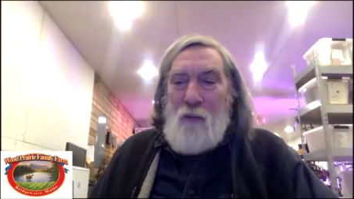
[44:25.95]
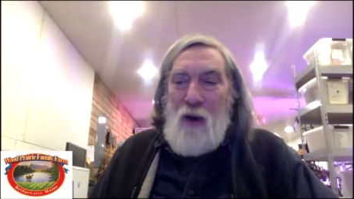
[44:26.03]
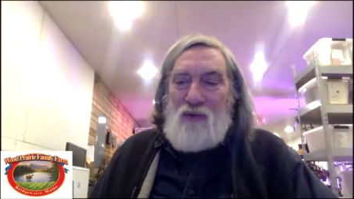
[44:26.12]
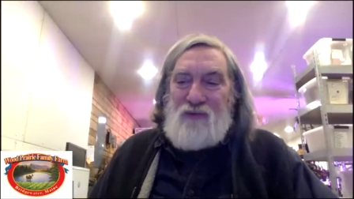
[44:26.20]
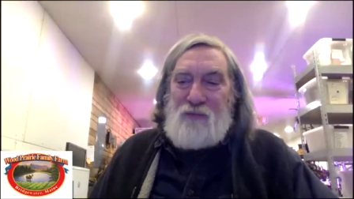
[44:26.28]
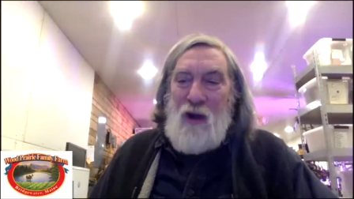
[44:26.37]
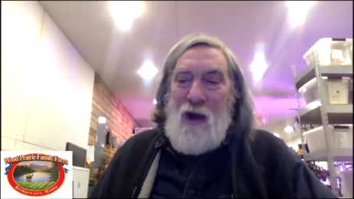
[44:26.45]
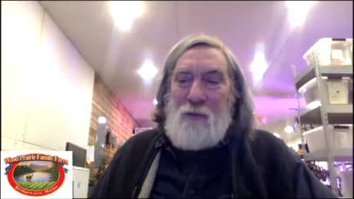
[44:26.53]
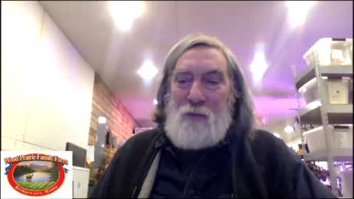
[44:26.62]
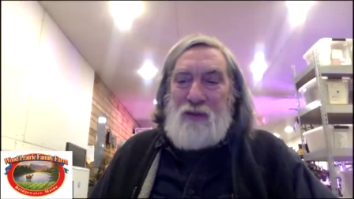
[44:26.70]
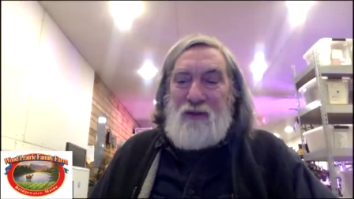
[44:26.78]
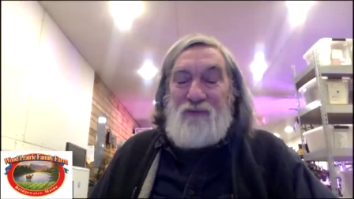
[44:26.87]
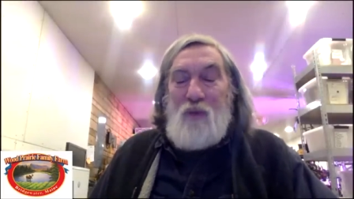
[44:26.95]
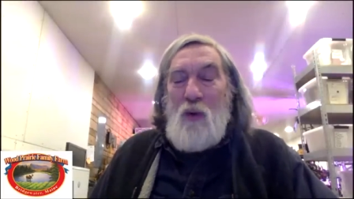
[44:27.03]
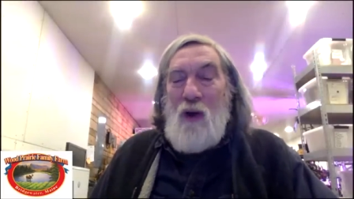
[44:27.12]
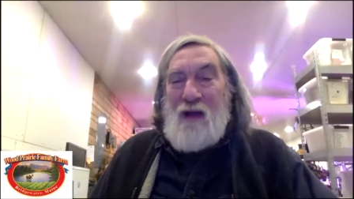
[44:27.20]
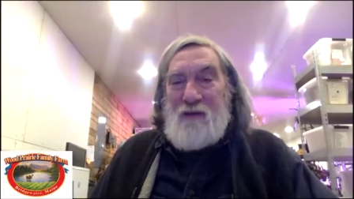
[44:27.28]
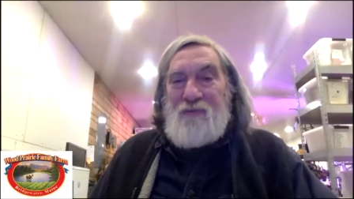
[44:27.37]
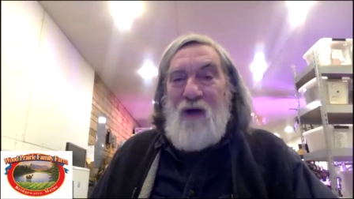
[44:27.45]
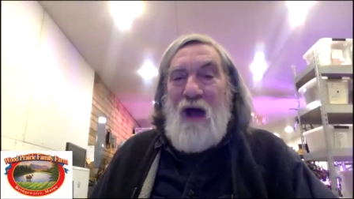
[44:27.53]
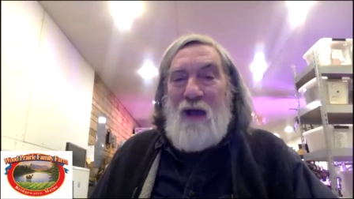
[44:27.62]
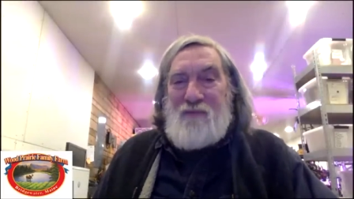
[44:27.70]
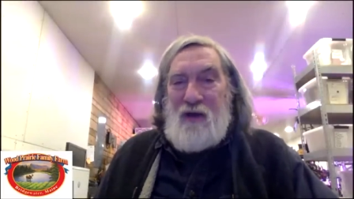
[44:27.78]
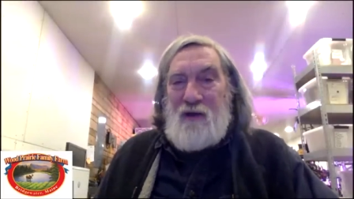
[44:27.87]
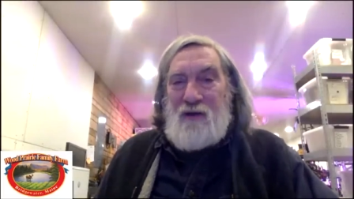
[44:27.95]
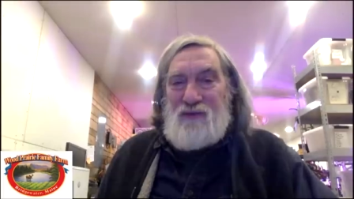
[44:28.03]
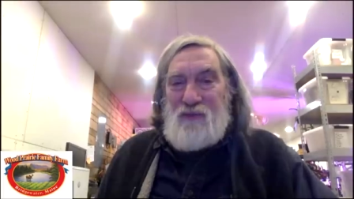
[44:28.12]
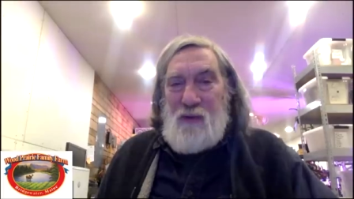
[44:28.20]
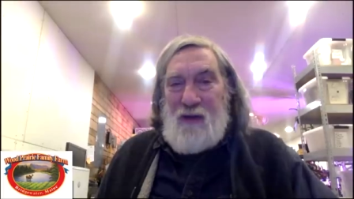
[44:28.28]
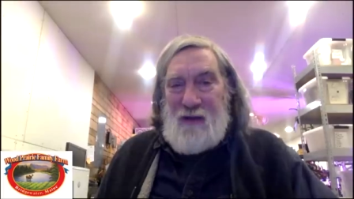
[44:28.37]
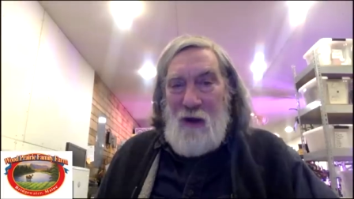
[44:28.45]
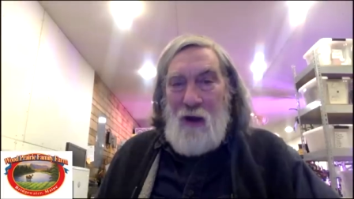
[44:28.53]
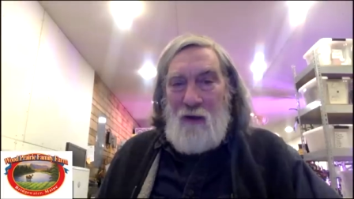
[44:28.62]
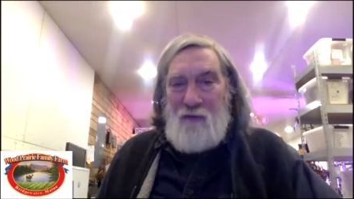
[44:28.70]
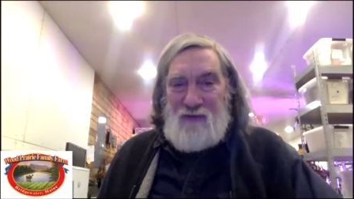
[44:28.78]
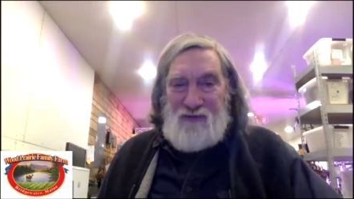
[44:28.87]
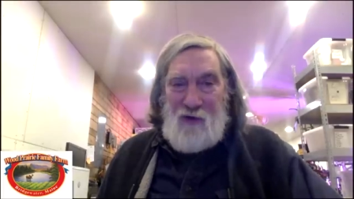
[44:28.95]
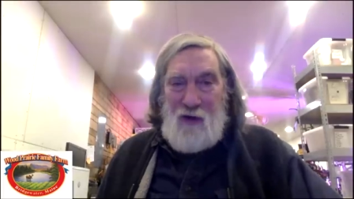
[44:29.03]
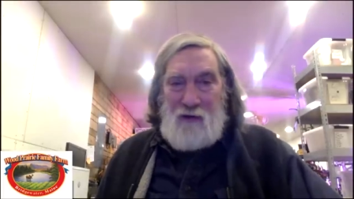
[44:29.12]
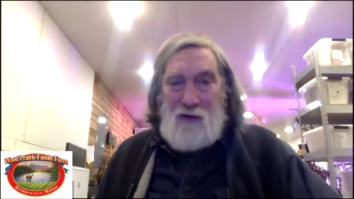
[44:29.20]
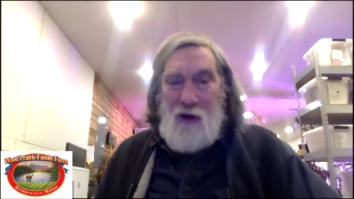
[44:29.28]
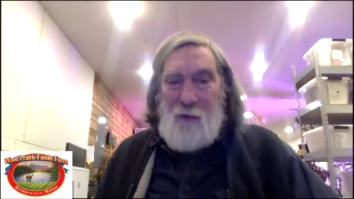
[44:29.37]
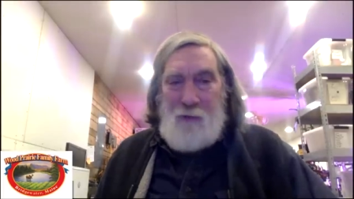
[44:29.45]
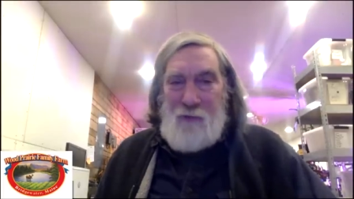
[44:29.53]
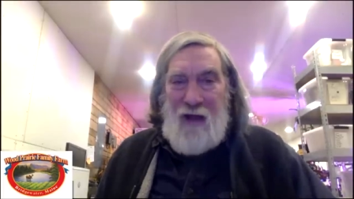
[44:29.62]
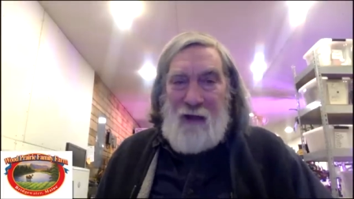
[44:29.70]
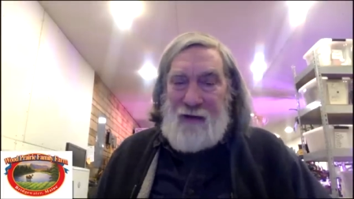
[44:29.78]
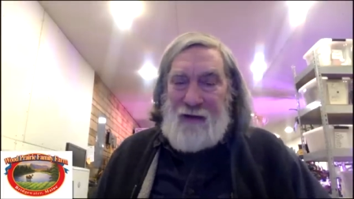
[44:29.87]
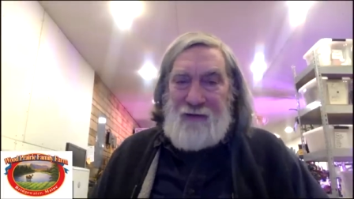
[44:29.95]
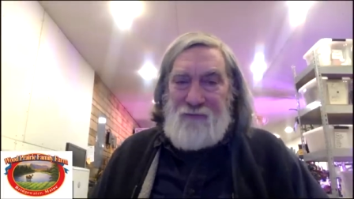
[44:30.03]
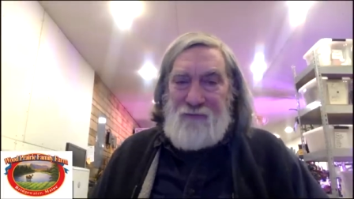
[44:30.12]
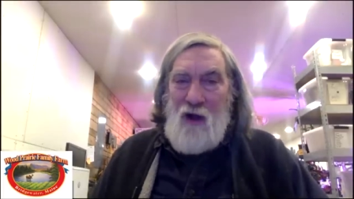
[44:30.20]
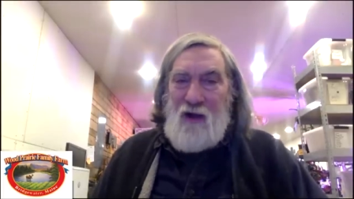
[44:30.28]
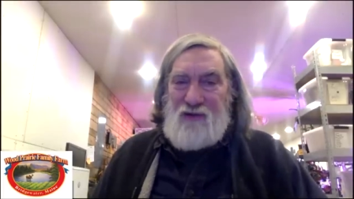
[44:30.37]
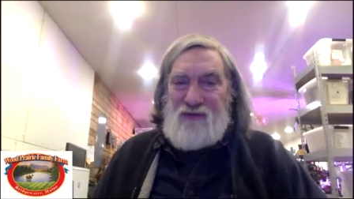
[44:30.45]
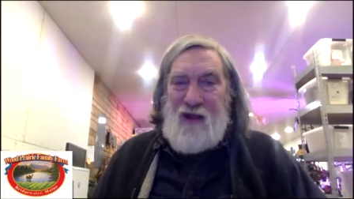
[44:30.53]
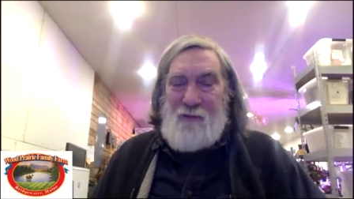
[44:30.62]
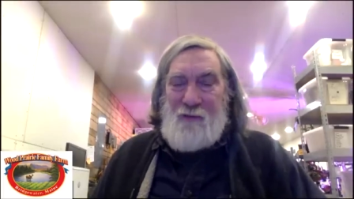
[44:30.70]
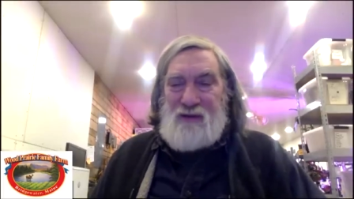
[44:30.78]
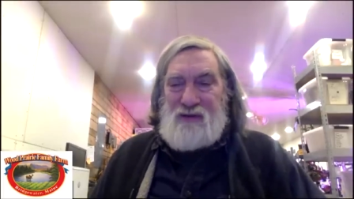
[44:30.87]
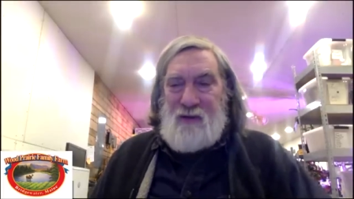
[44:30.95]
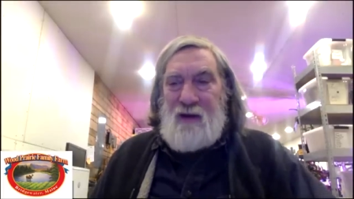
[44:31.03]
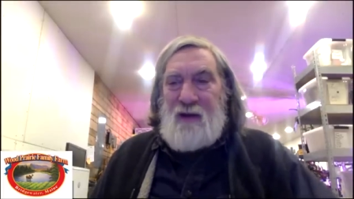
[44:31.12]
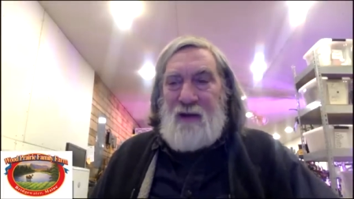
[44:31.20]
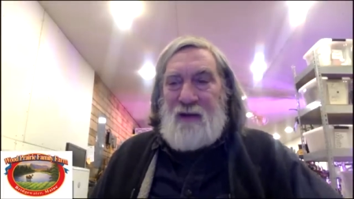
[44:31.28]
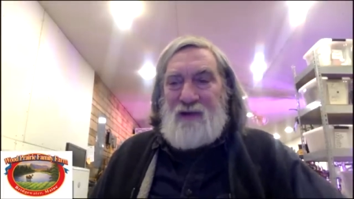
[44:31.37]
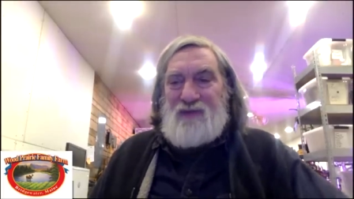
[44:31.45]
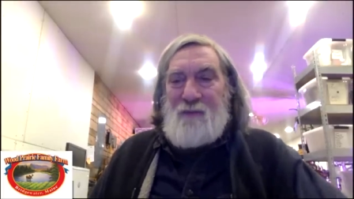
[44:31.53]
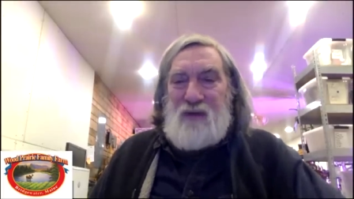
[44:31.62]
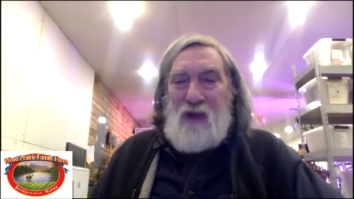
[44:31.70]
you know, most probably four out of five years we can harvest our crop without any frost damage, but